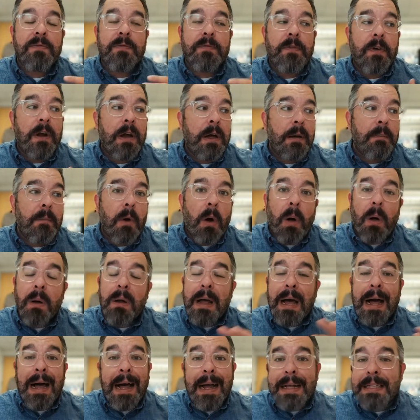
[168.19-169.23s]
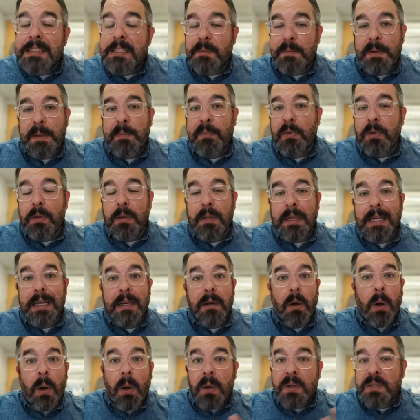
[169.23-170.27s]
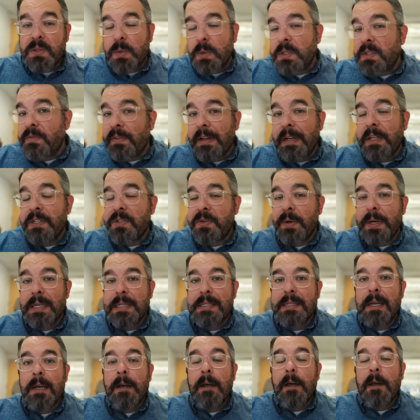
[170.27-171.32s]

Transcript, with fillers: from all kinds of people in all sorts of industries